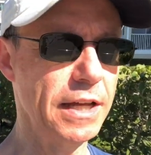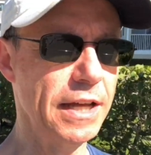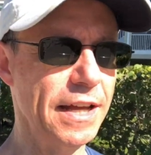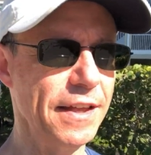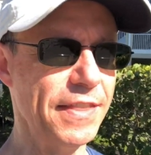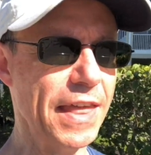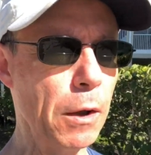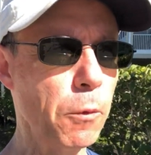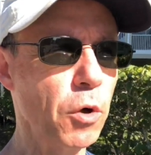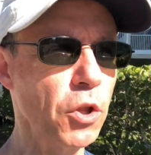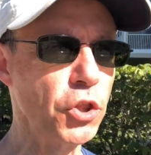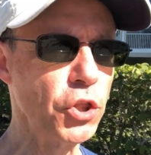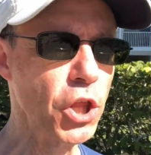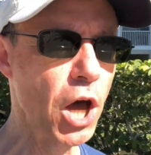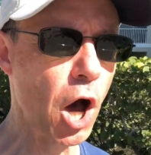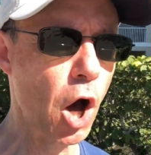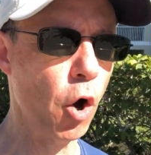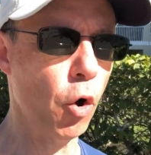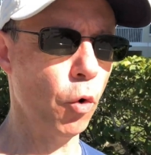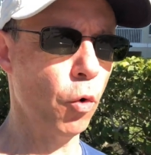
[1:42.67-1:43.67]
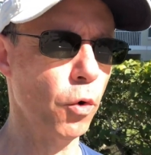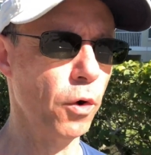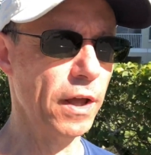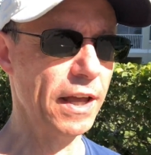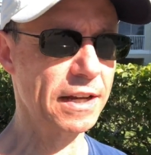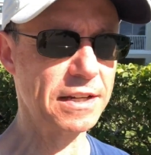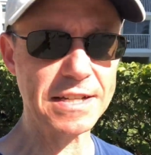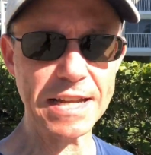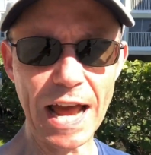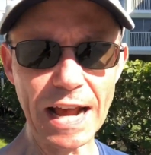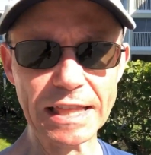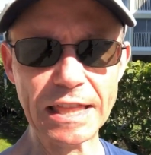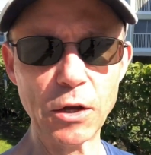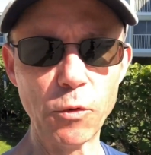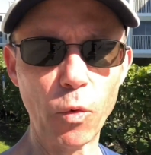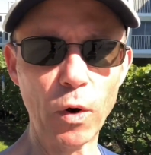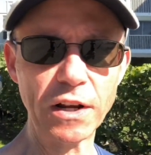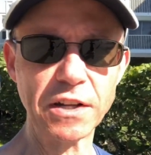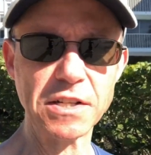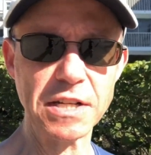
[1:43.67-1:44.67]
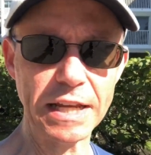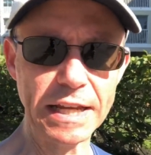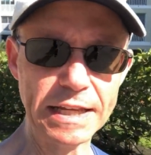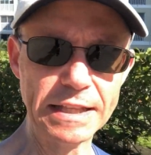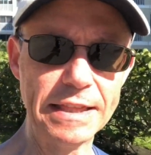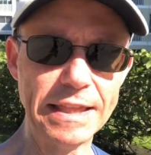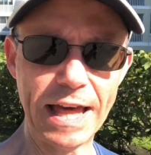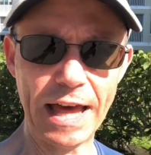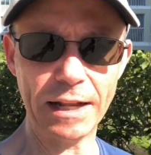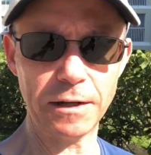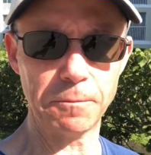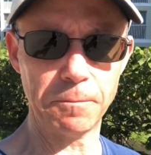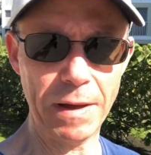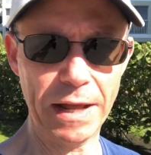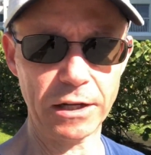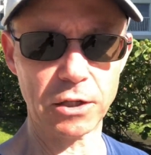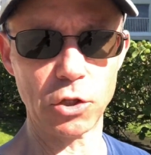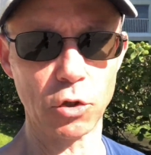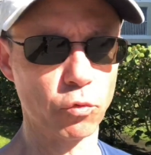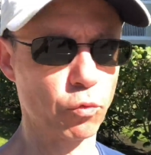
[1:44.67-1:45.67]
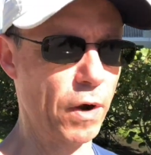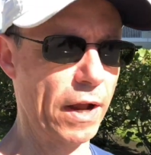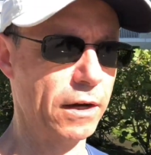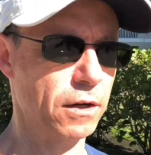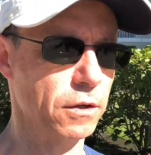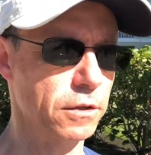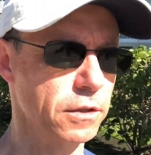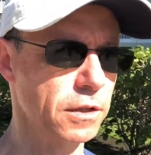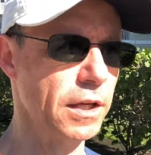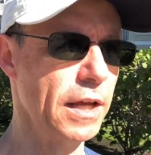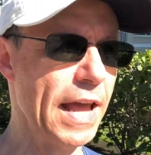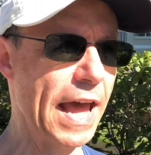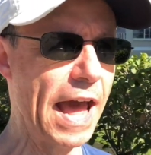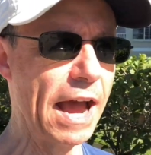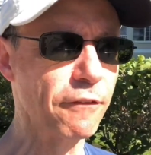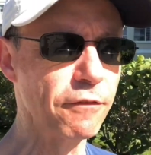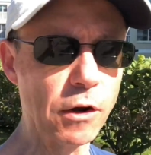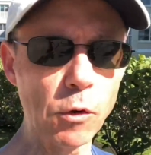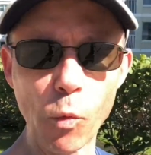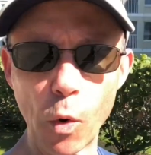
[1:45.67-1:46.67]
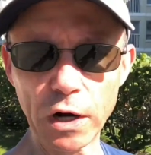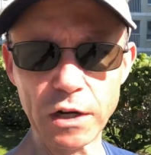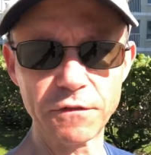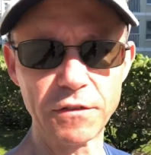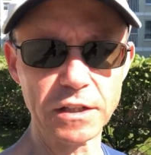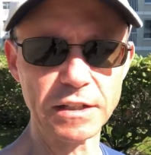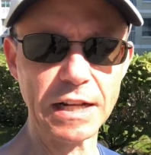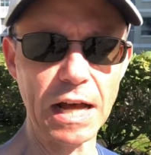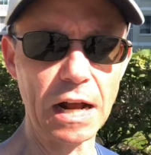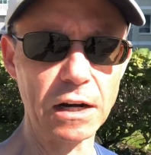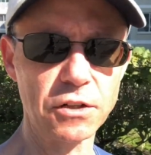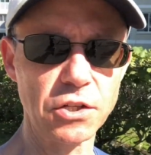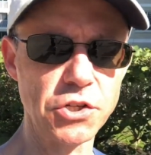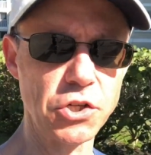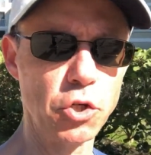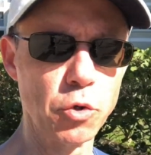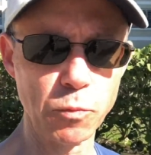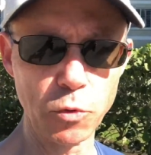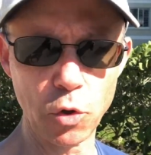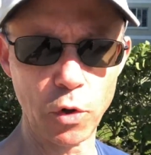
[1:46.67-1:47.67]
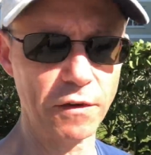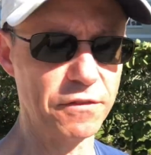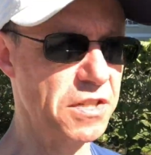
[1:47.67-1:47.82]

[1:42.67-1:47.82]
They will know exactly what is in that medical record, every one of the doctors whom you have